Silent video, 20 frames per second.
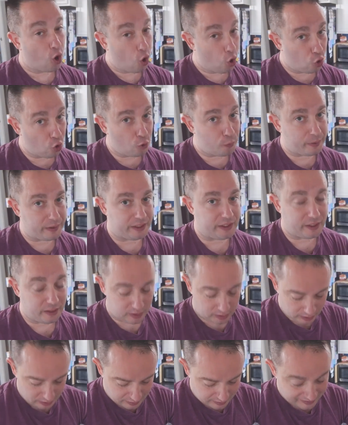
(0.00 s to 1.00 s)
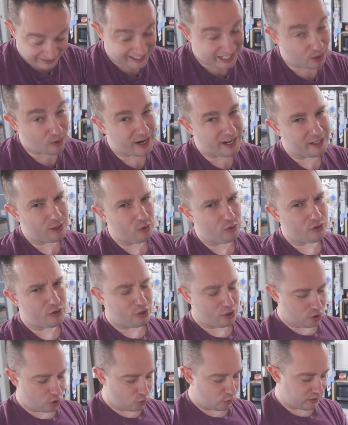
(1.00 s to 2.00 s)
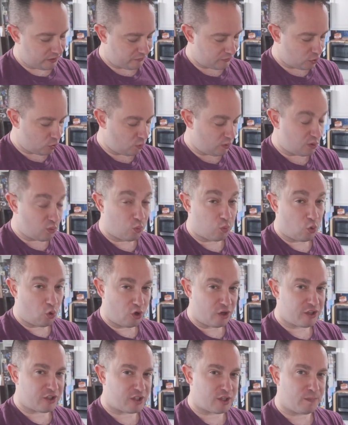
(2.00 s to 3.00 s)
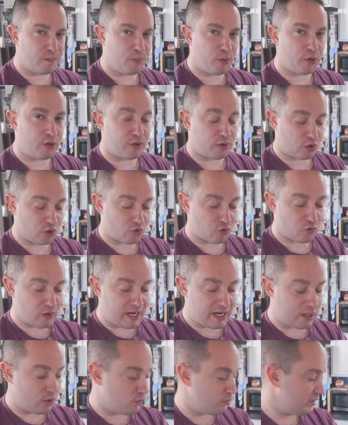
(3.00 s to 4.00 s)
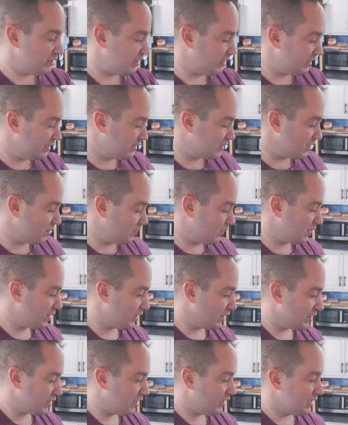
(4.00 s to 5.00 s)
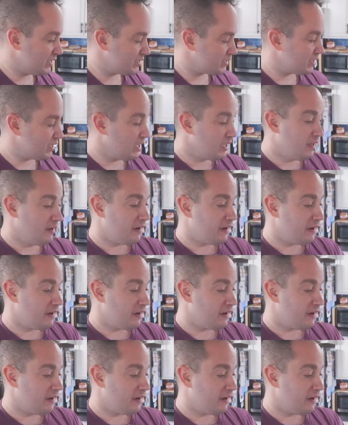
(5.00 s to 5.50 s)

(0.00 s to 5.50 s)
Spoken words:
Whole bean. Now, I don't know if you would want to put ground in something like this.